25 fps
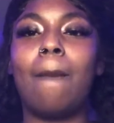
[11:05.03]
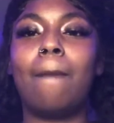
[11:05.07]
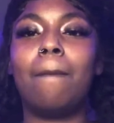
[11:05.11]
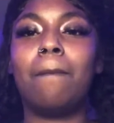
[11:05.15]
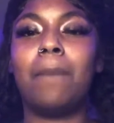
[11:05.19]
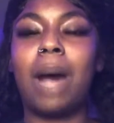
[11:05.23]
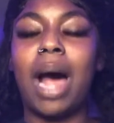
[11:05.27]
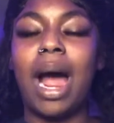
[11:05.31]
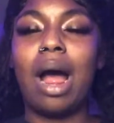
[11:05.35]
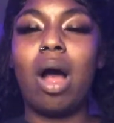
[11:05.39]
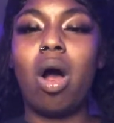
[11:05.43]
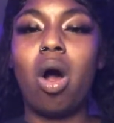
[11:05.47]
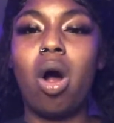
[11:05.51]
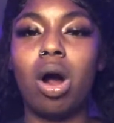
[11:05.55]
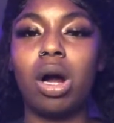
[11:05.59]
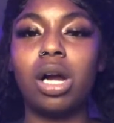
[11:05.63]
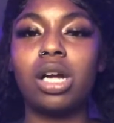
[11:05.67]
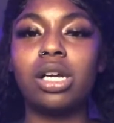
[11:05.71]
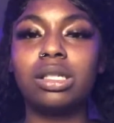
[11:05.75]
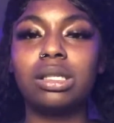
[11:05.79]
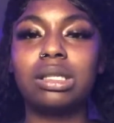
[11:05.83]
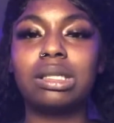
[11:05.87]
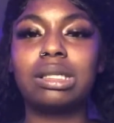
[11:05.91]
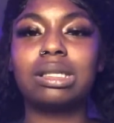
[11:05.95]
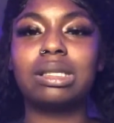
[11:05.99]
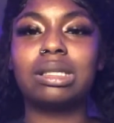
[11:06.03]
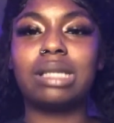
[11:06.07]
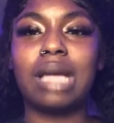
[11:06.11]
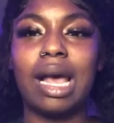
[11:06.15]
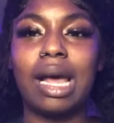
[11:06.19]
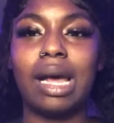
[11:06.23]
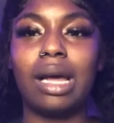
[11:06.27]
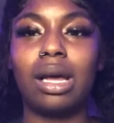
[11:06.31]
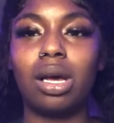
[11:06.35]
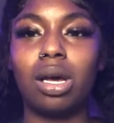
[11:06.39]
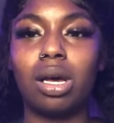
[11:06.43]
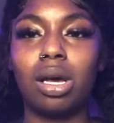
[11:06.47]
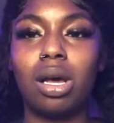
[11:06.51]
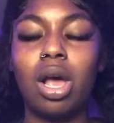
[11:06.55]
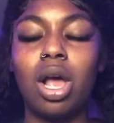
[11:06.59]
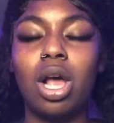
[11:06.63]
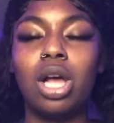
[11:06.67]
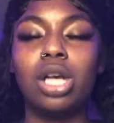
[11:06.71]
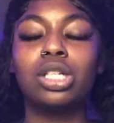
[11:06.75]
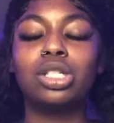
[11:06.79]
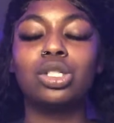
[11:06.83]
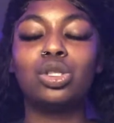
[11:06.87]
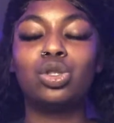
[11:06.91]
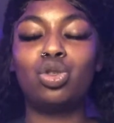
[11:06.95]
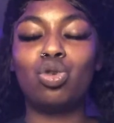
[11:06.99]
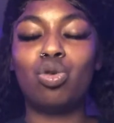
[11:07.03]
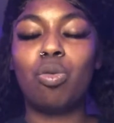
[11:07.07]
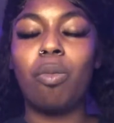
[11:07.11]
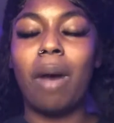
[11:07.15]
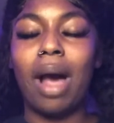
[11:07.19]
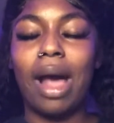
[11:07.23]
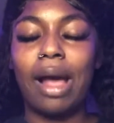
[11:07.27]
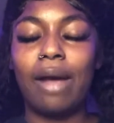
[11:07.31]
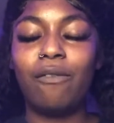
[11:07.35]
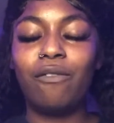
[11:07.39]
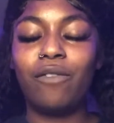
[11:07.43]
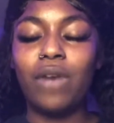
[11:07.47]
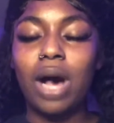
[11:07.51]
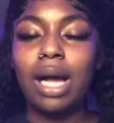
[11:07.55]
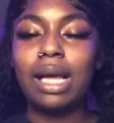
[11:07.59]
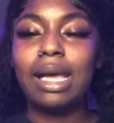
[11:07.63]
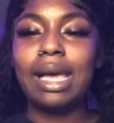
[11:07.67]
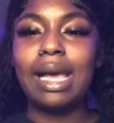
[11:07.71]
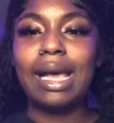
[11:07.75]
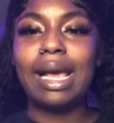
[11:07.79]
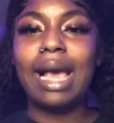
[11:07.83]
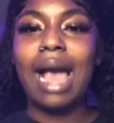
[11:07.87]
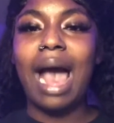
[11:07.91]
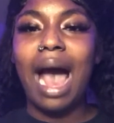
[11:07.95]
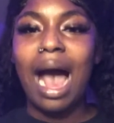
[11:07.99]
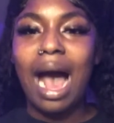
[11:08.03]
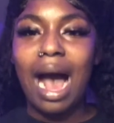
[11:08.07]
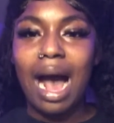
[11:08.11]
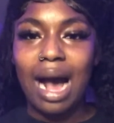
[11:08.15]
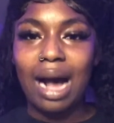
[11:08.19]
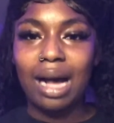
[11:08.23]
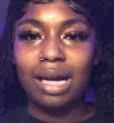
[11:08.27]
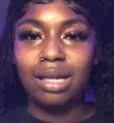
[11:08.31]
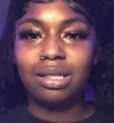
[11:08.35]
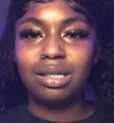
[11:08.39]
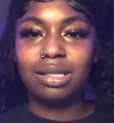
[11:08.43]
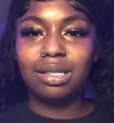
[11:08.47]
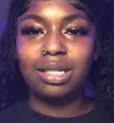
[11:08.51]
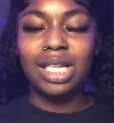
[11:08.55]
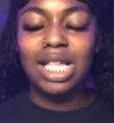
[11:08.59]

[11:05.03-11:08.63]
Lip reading: My heart sank to my fucking ass.